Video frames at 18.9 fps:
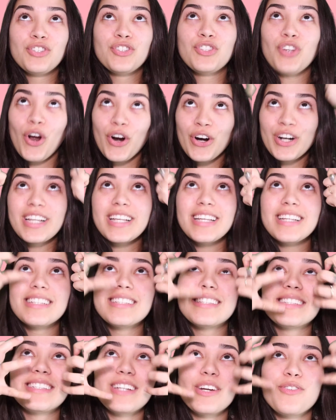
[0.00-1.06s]

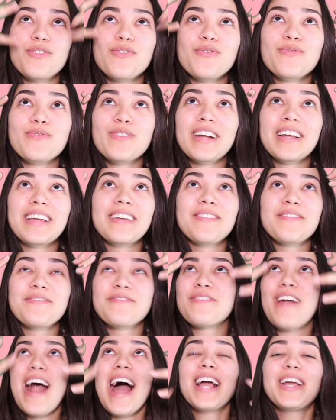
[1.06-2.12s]
darkest
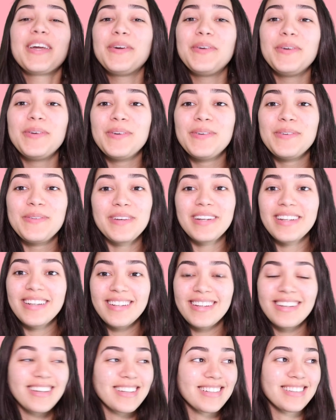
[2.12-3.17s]
raccoon,
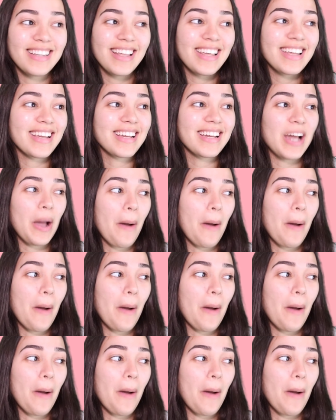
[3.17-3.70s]
like